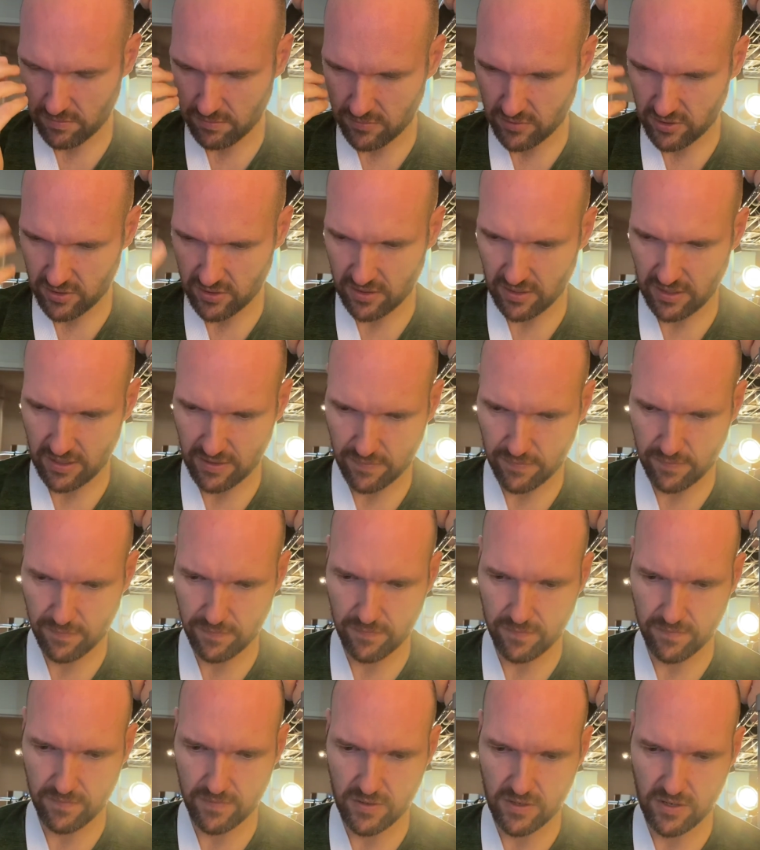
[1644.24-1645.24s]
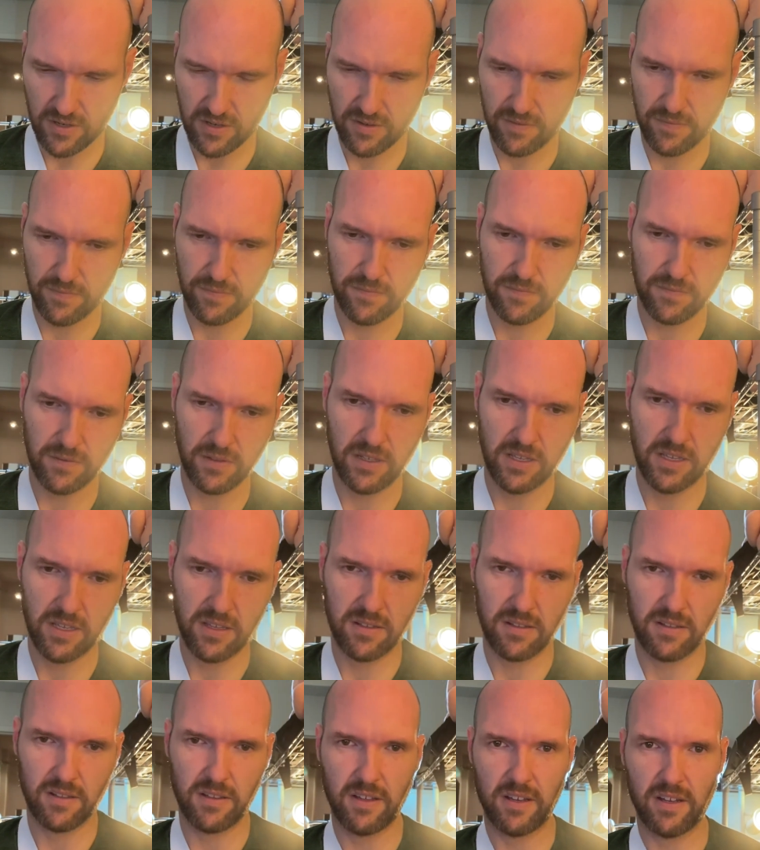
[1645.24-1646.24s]
just like starting to flake
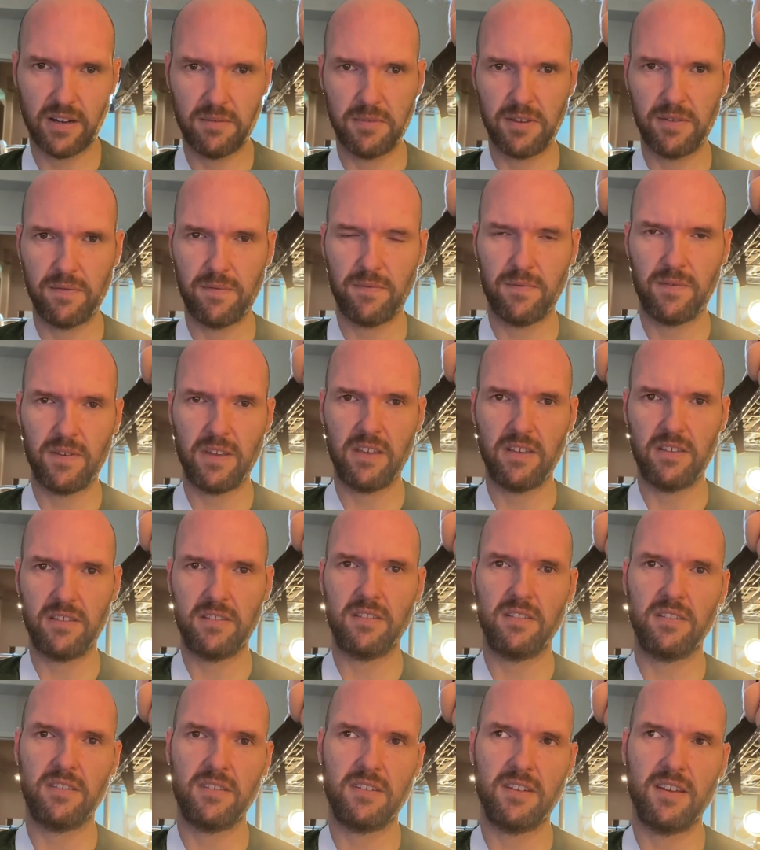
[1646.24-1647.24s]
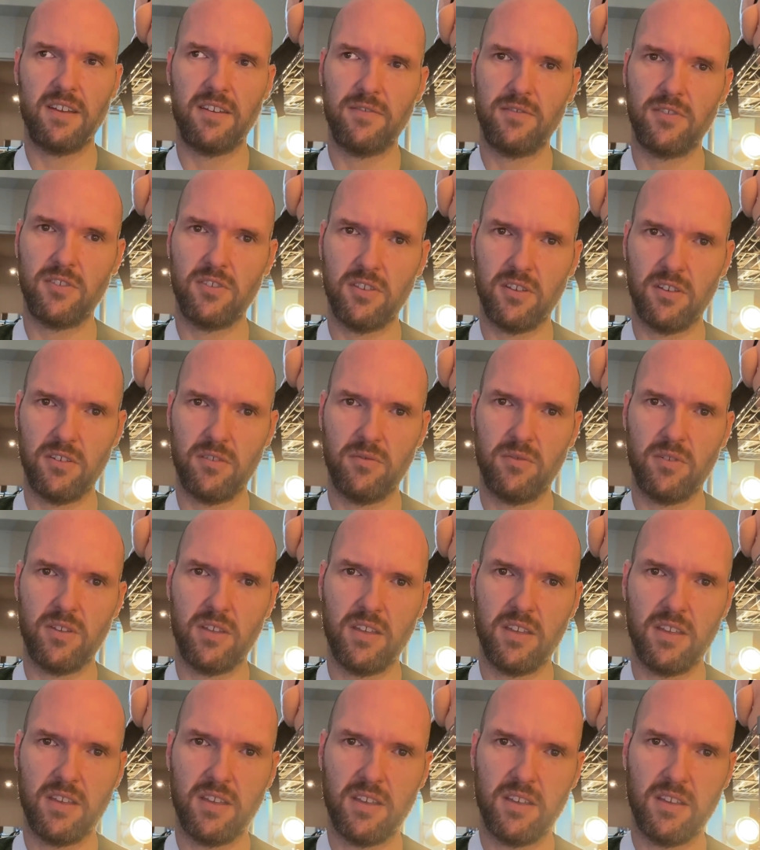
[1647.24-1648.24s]
a lot of my face and stuff. So,
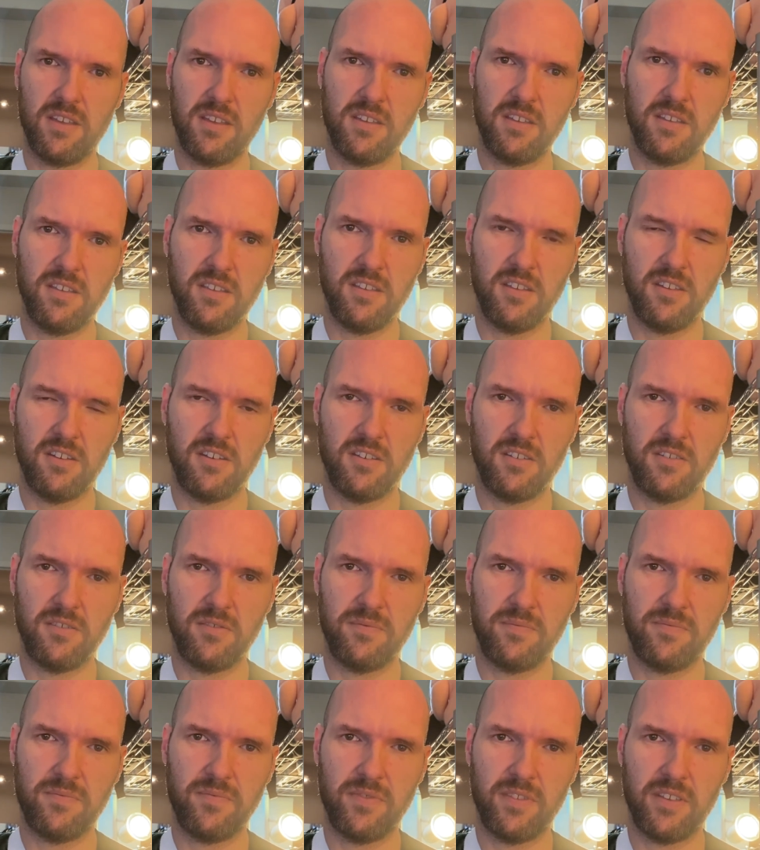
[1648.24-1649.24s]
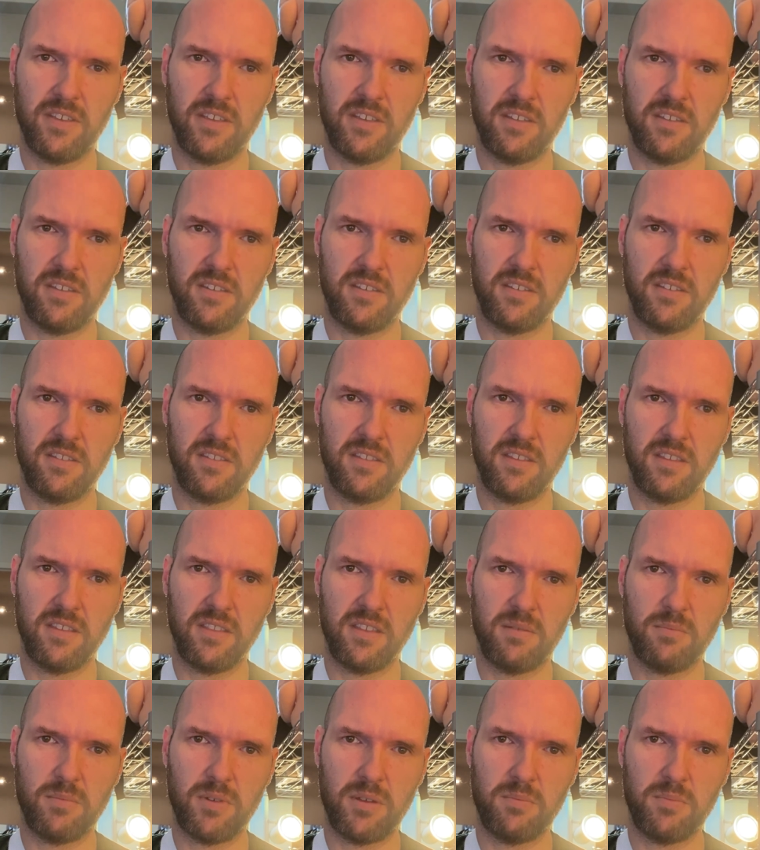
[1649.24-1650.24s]
I think
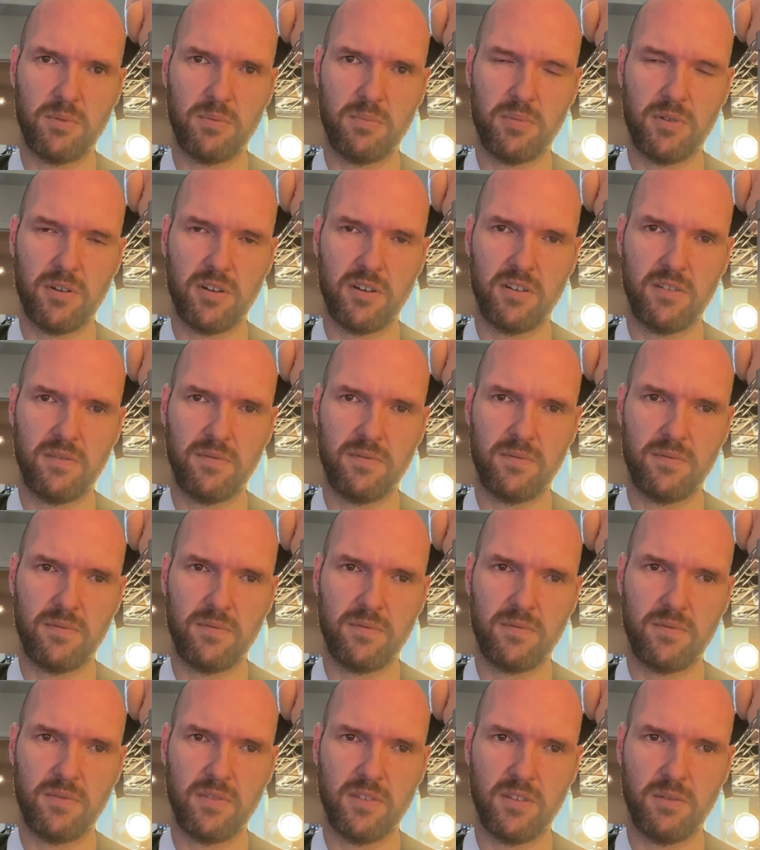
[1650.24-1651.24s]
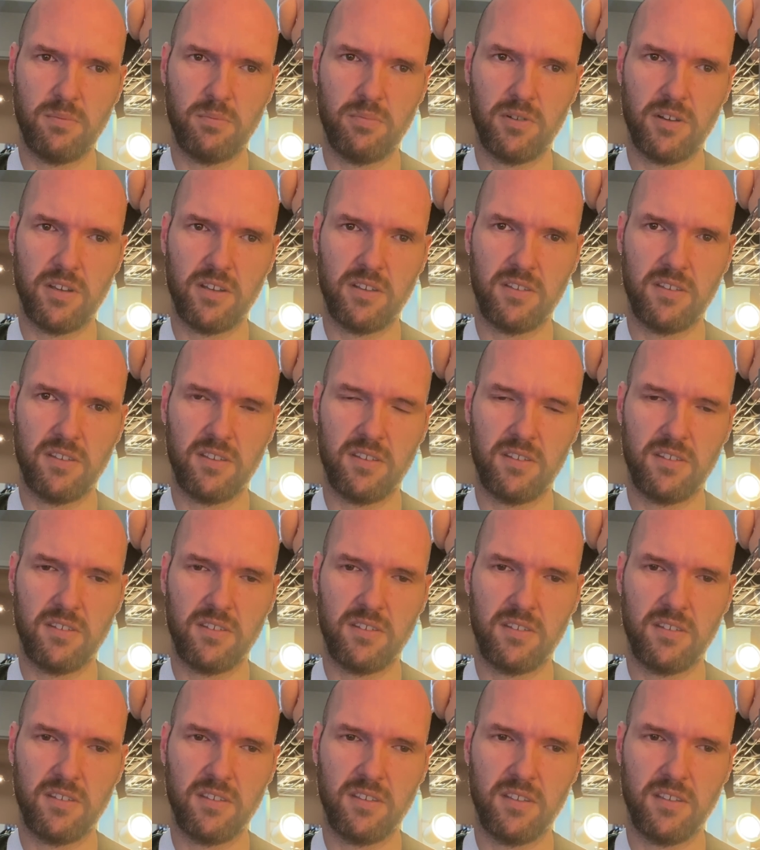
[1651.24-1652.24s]
that might be part of this process.